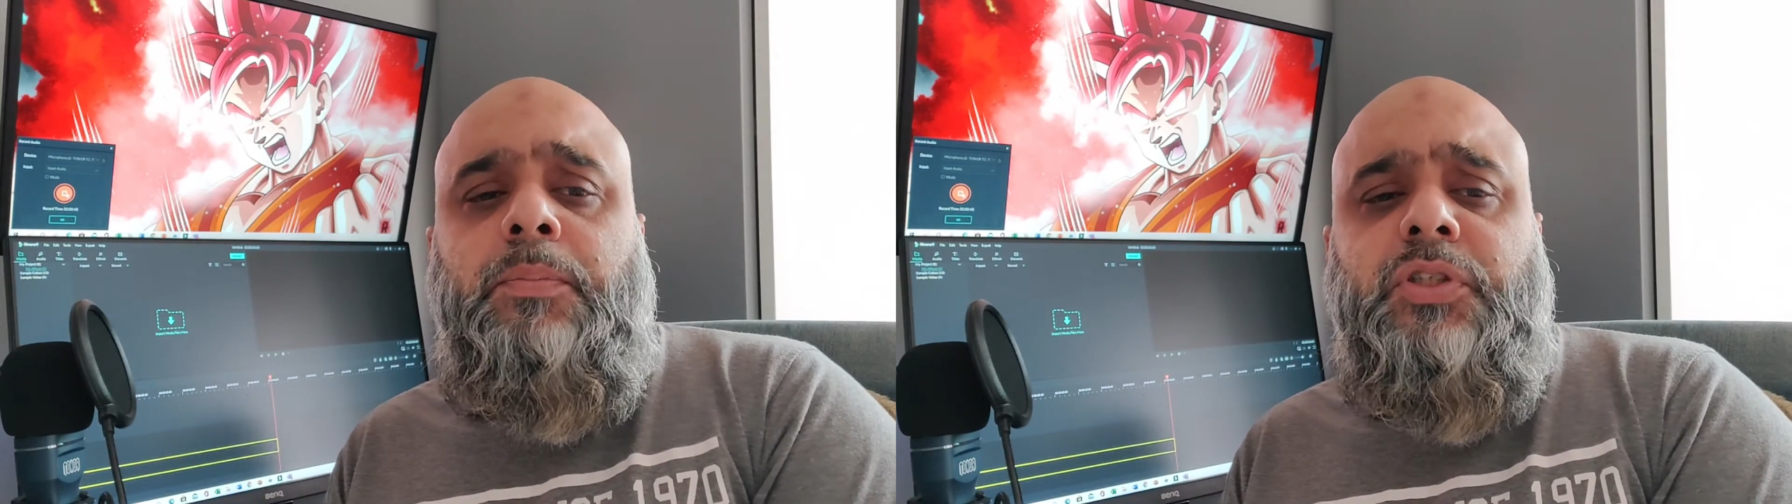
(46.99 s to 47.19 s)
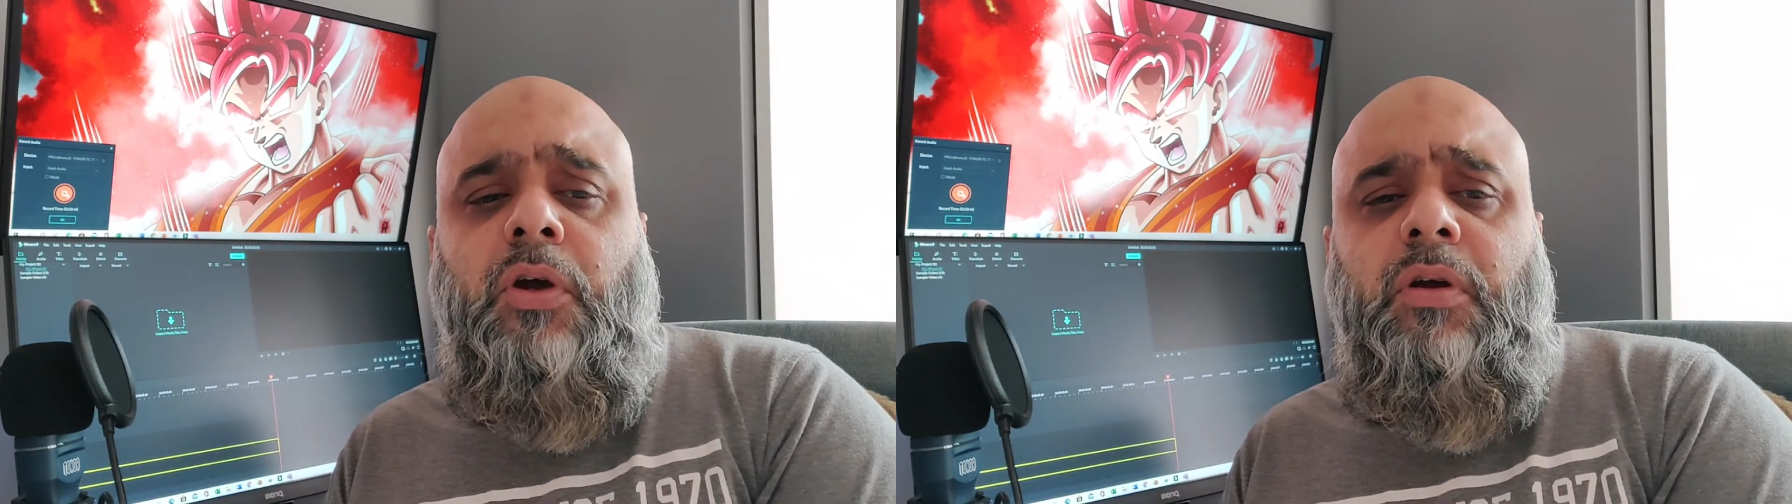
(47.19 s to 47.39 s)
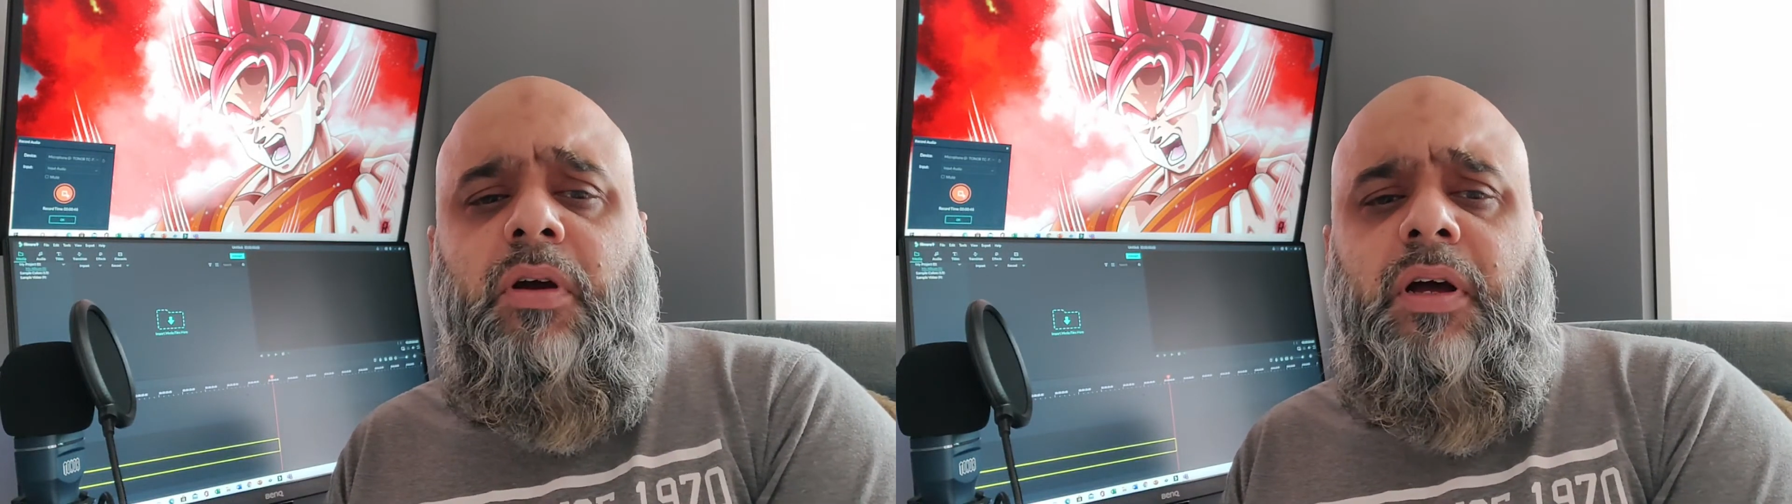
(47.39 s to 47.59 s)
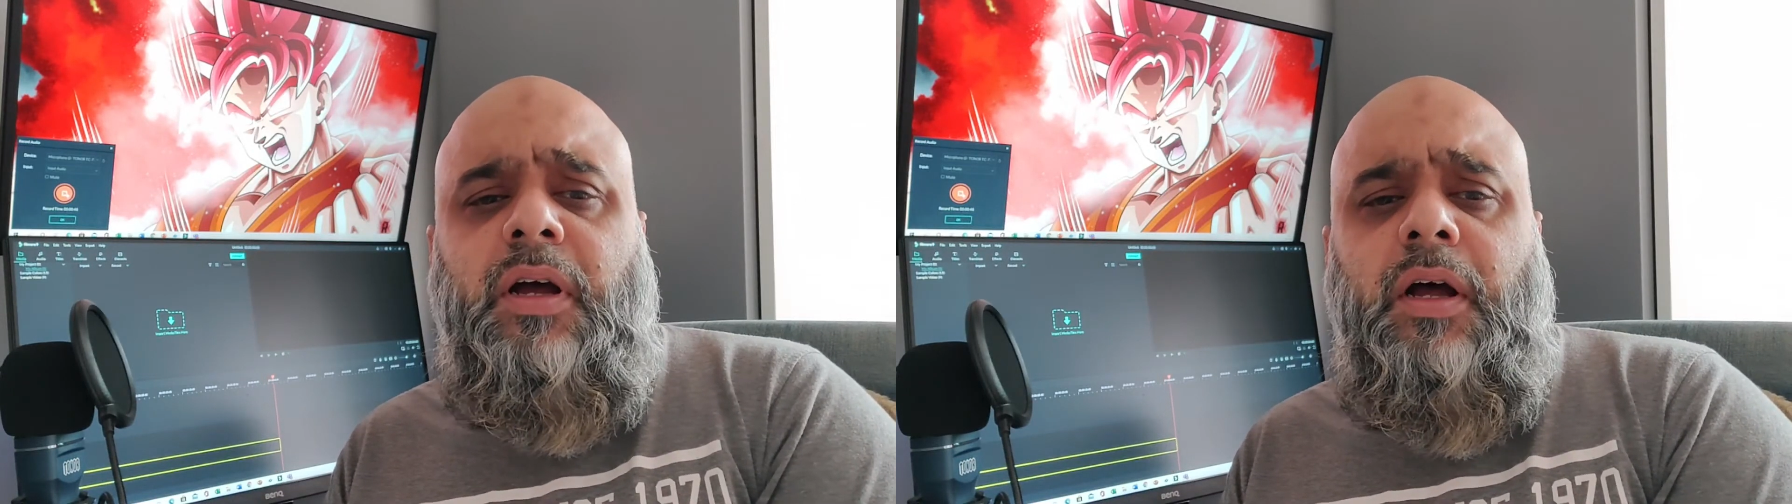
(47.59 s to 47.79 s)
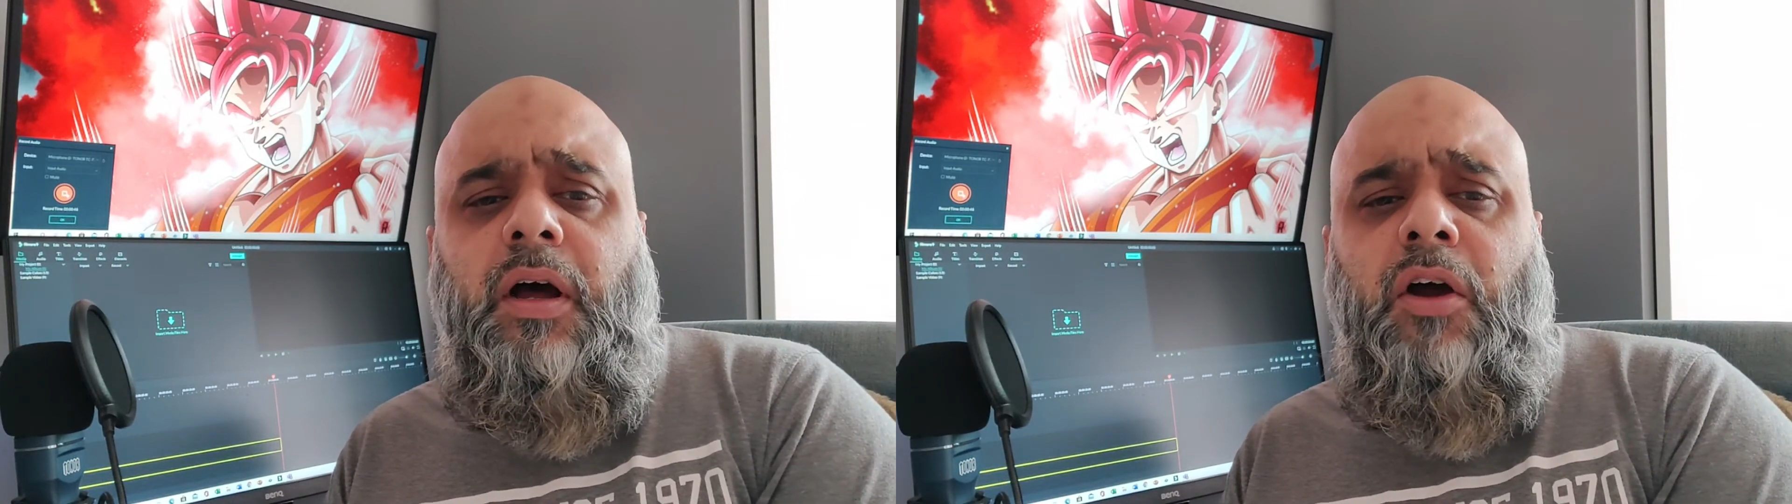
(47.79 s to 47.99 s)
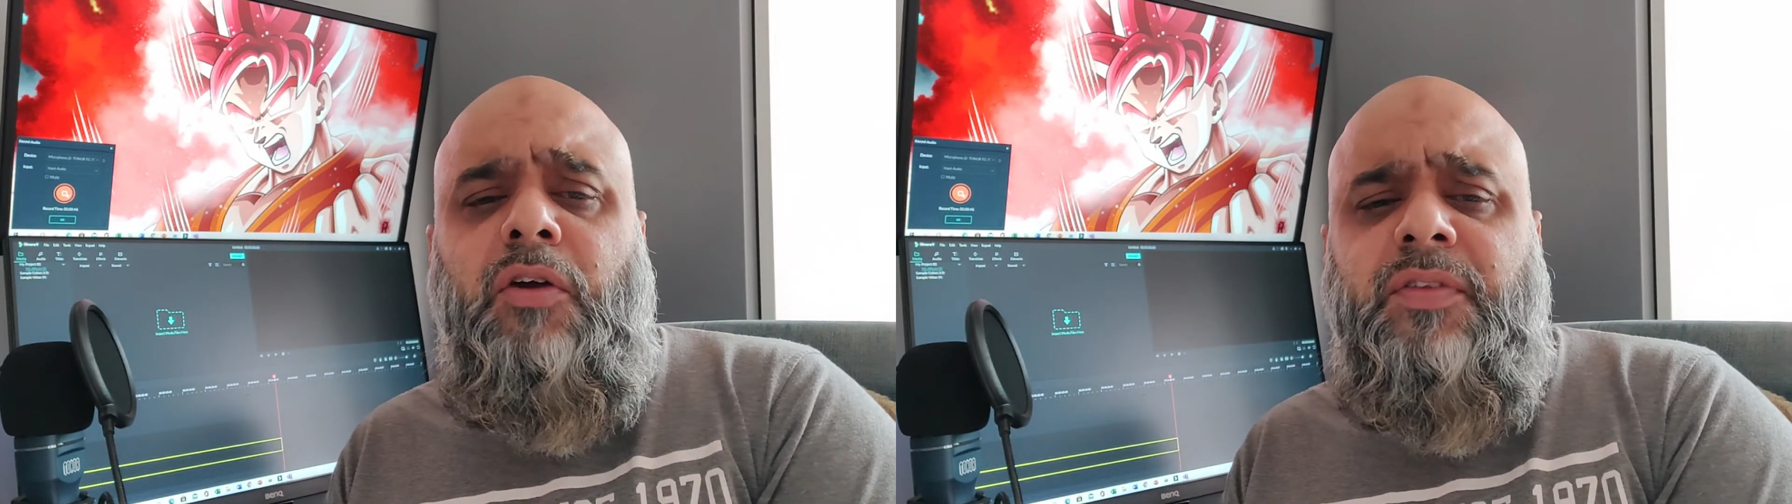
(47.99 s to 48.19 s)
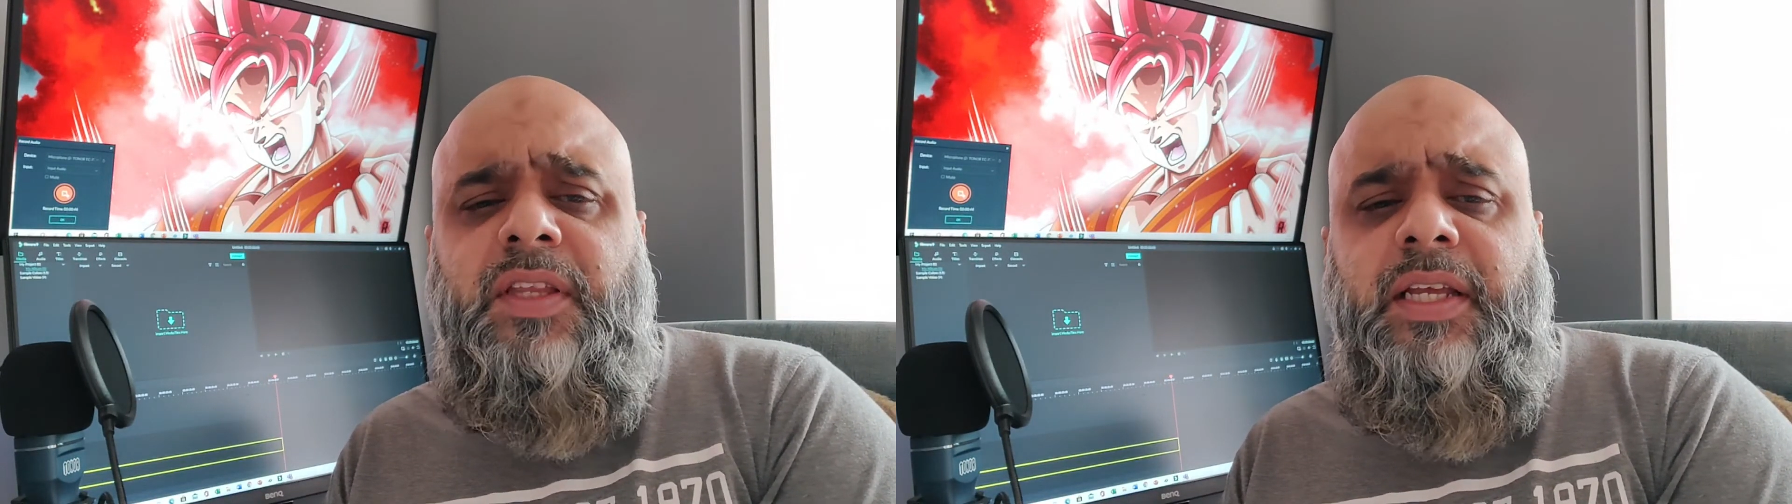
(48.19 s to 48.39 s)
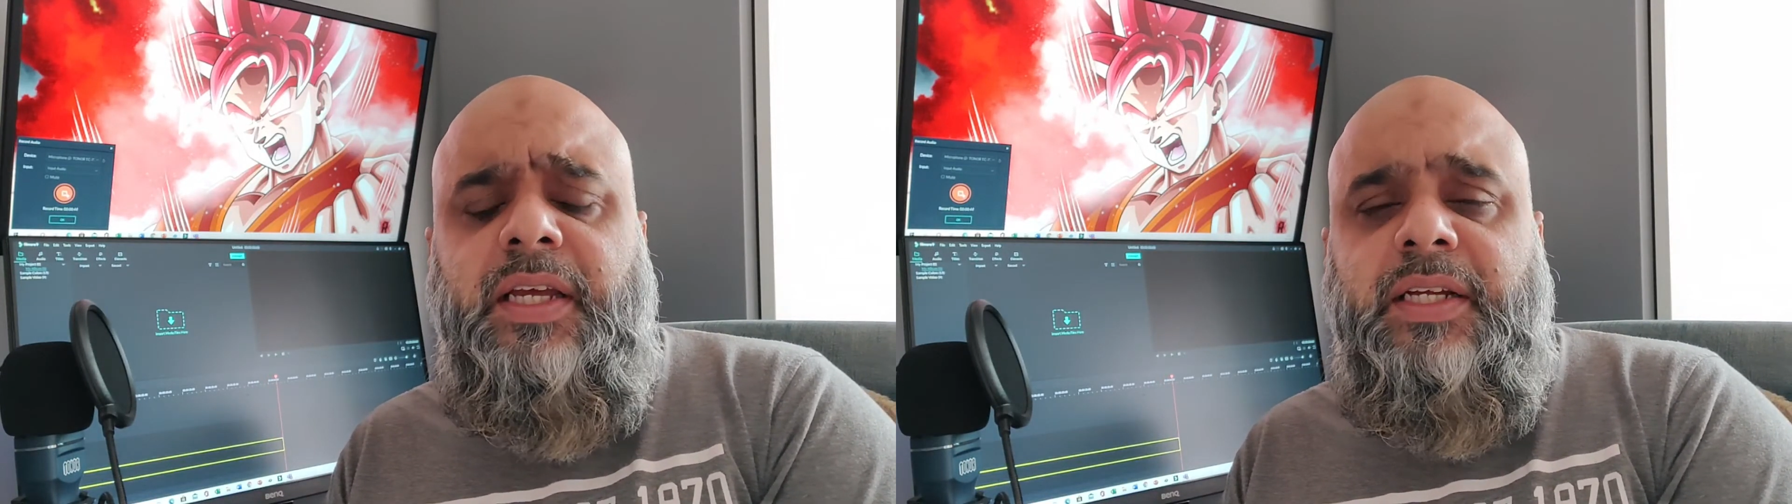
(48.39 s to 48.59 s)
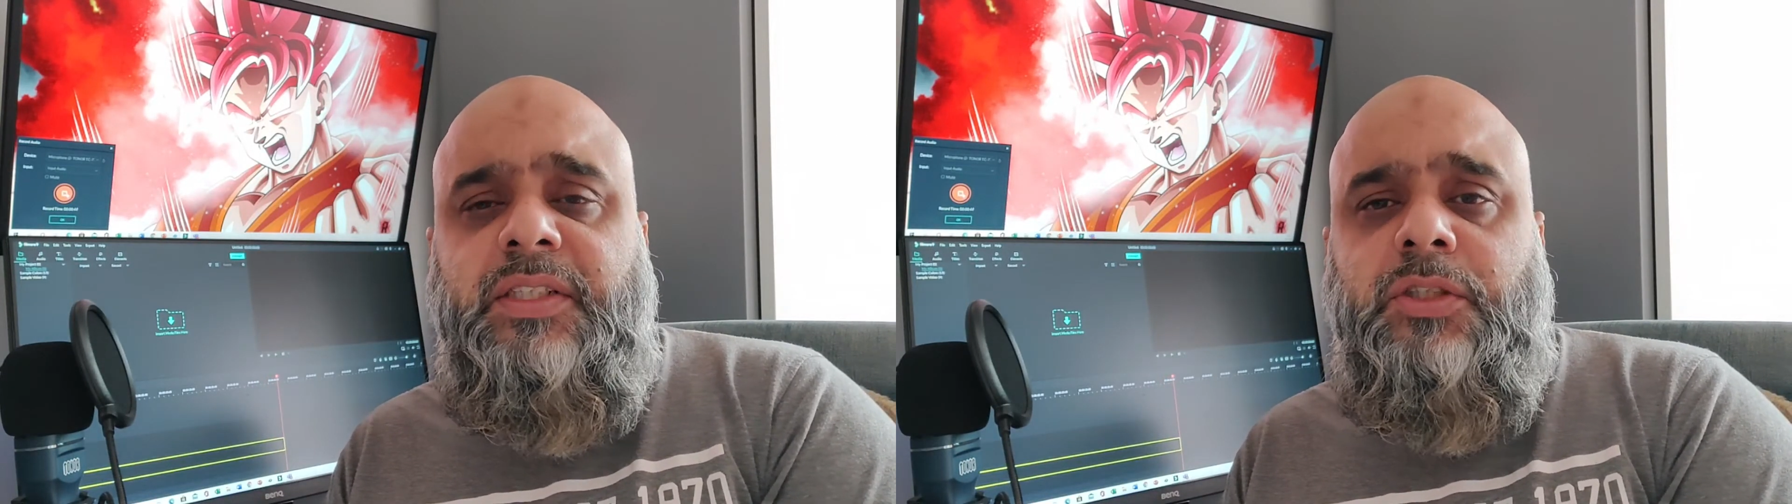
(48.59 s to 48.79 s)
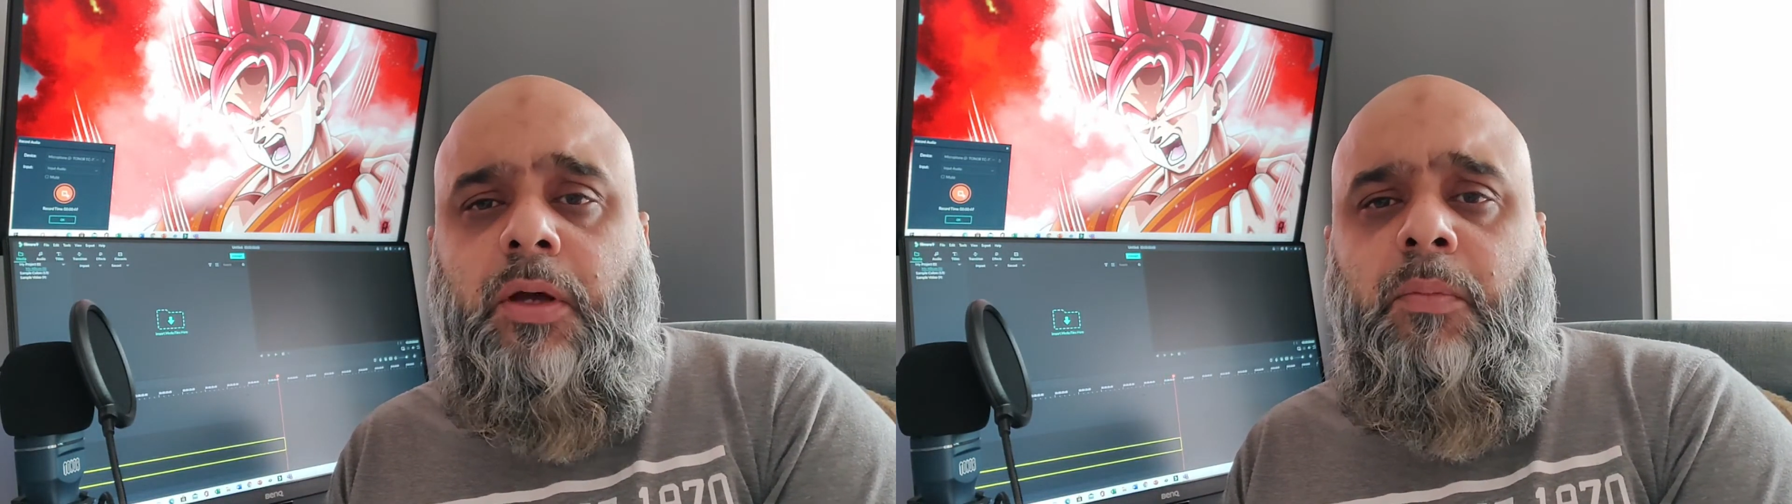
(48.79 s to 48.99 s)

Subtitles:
So over the years,